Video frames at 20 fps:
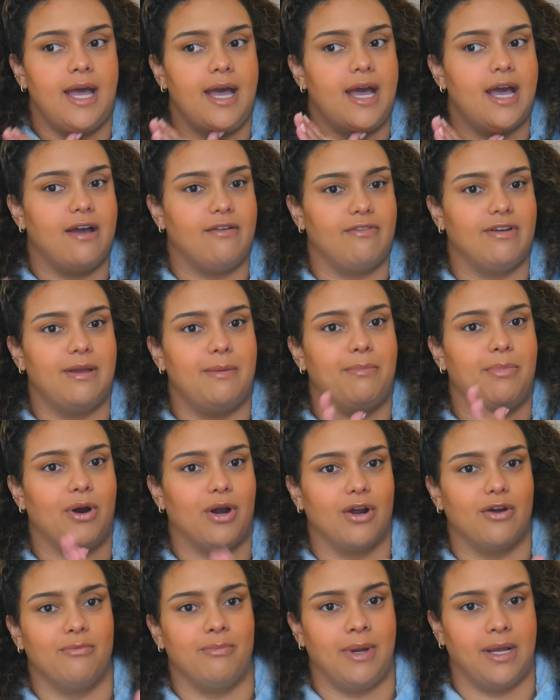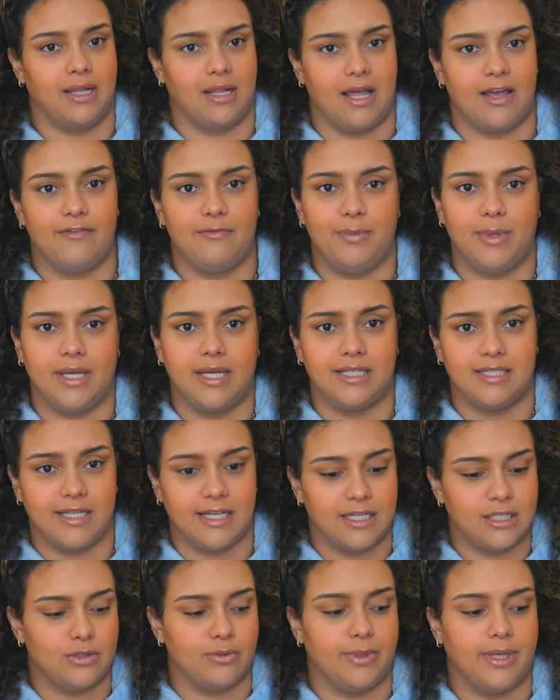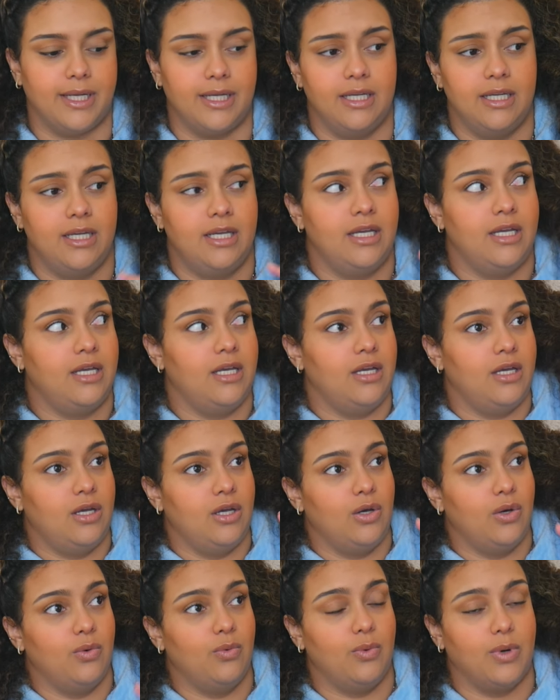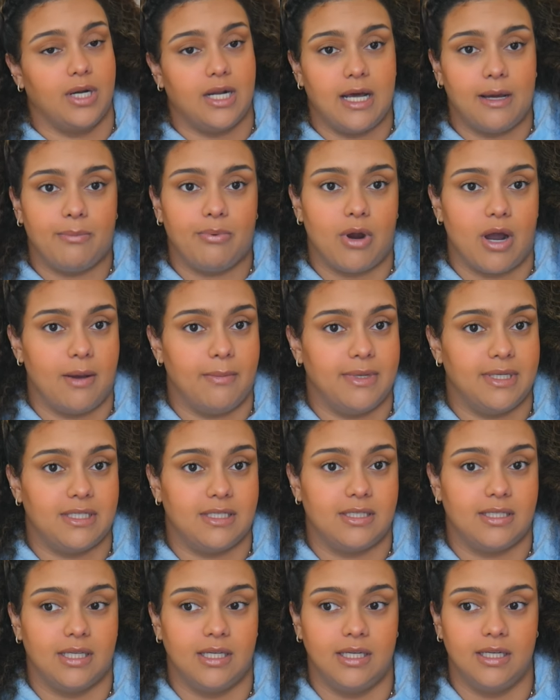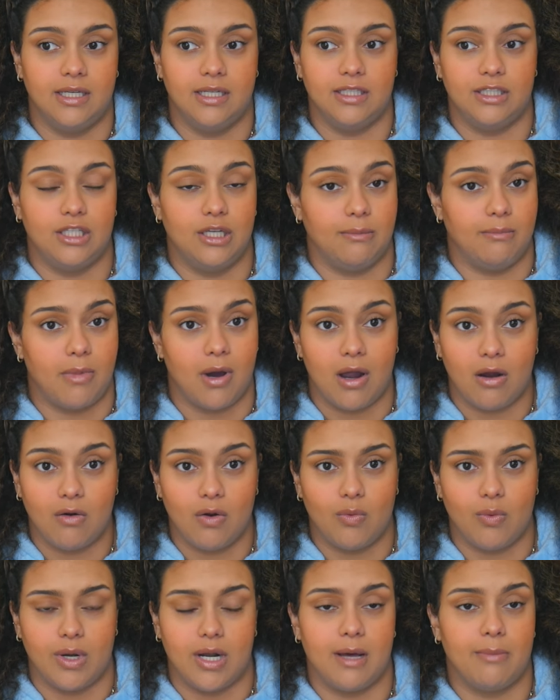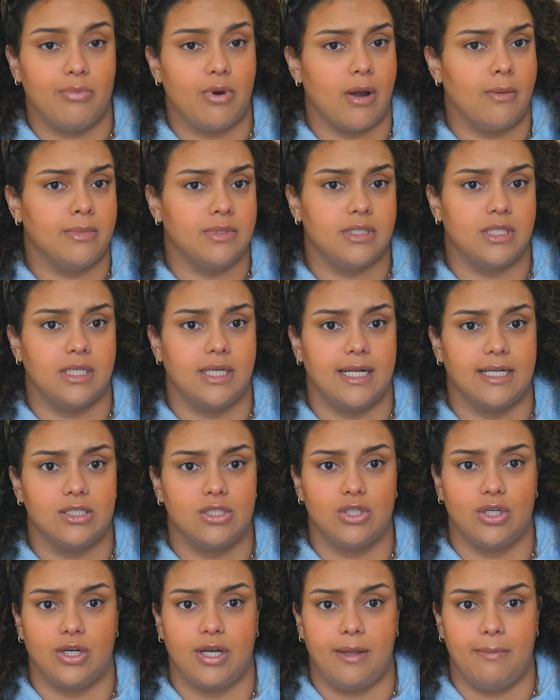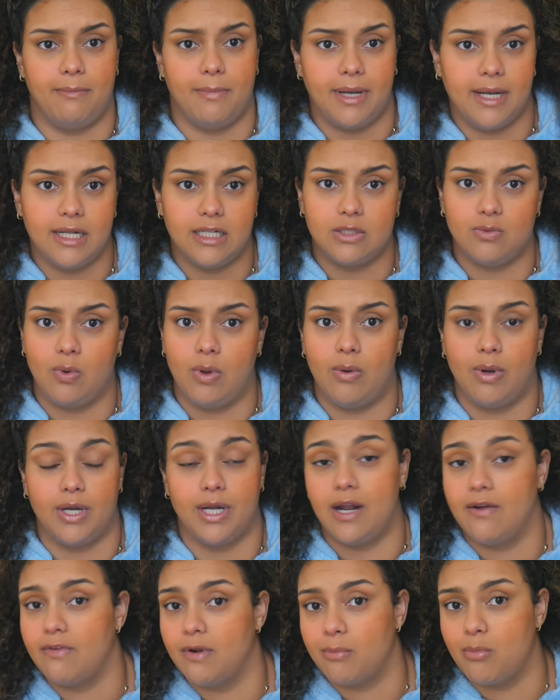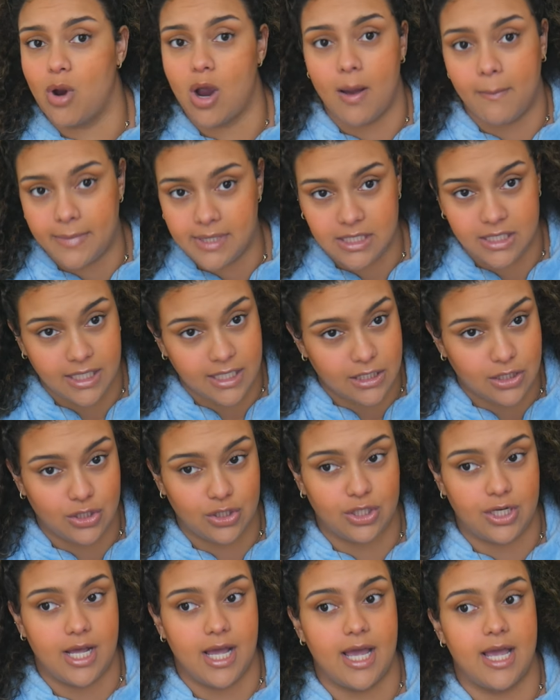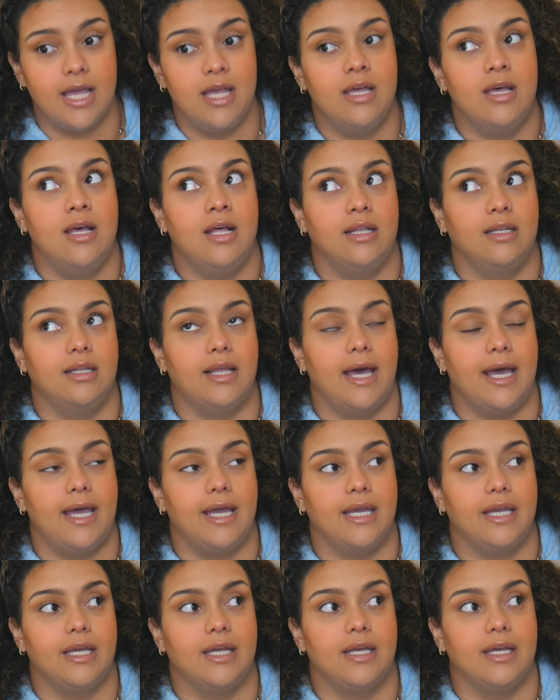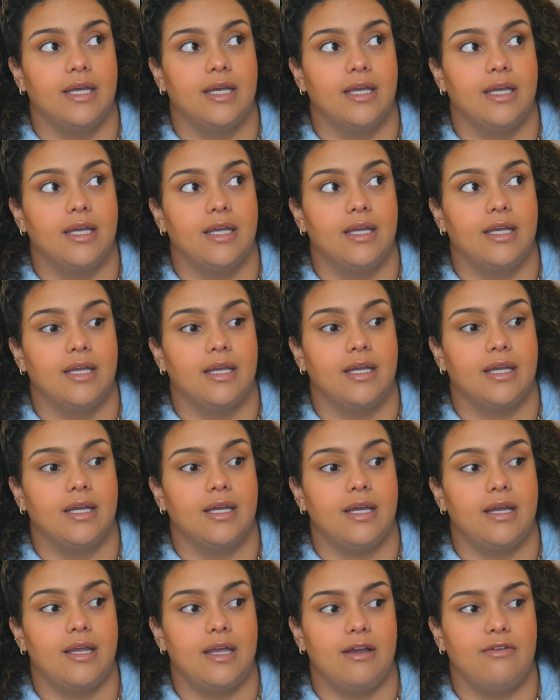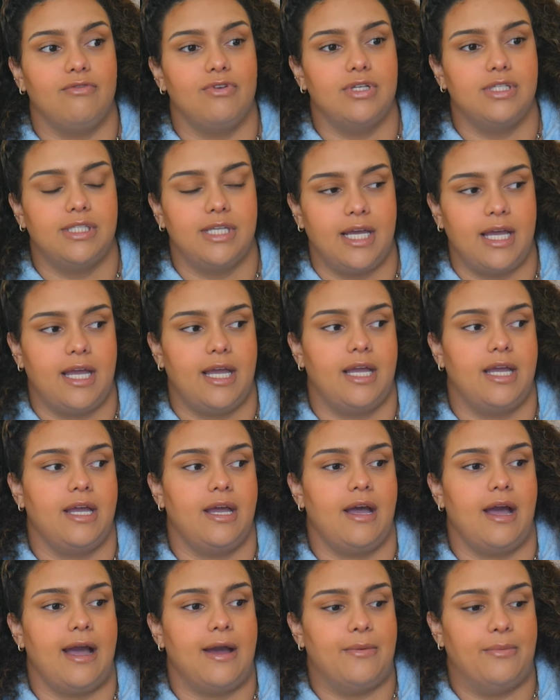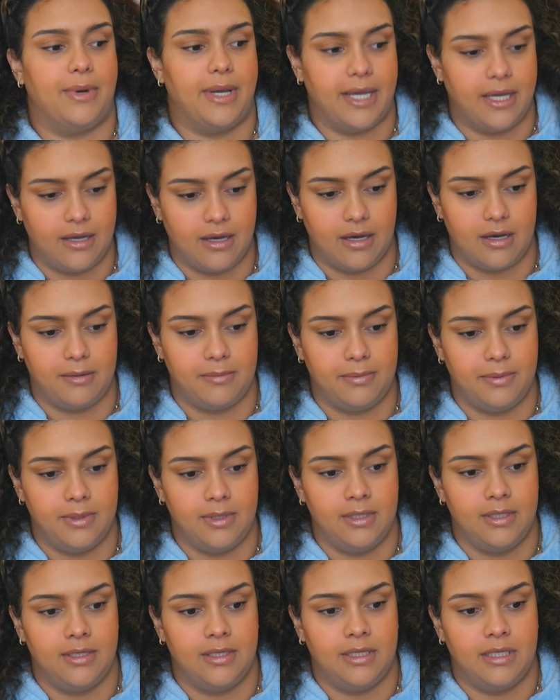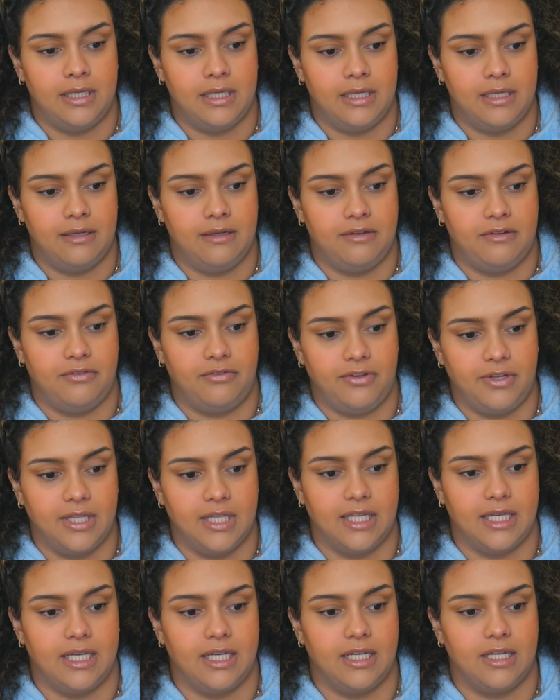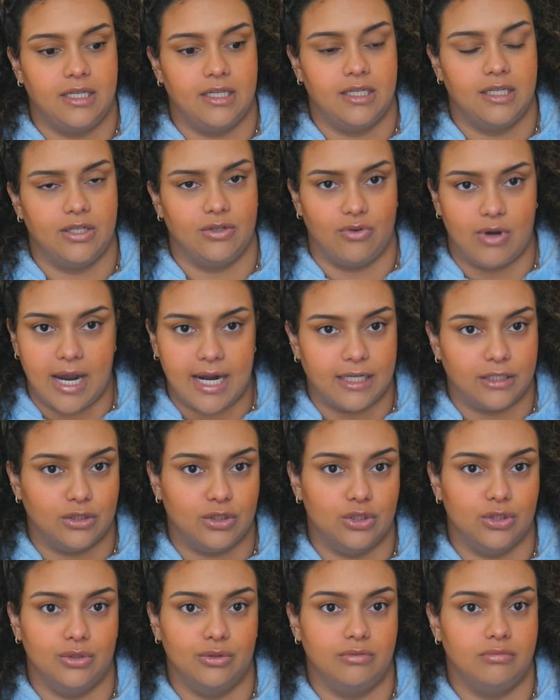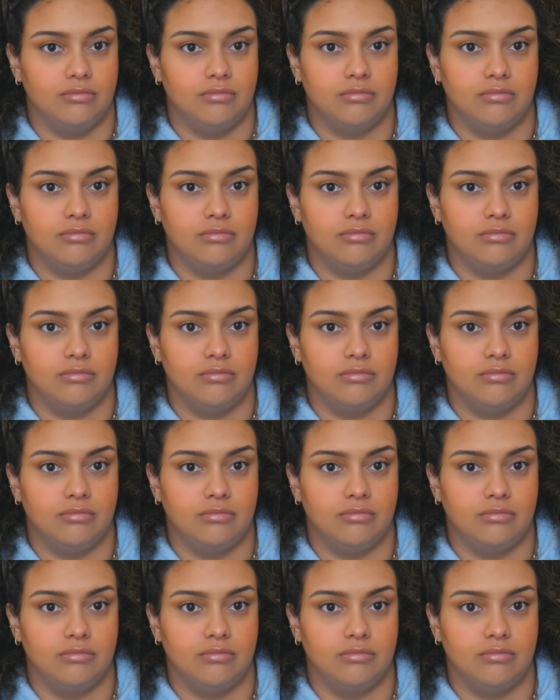every part of my life, because guess what, we're not promised tomorrow, we're not promised the next 30 minutes, we were never promised yesterday. Like, every day I wake up feeling gratitude,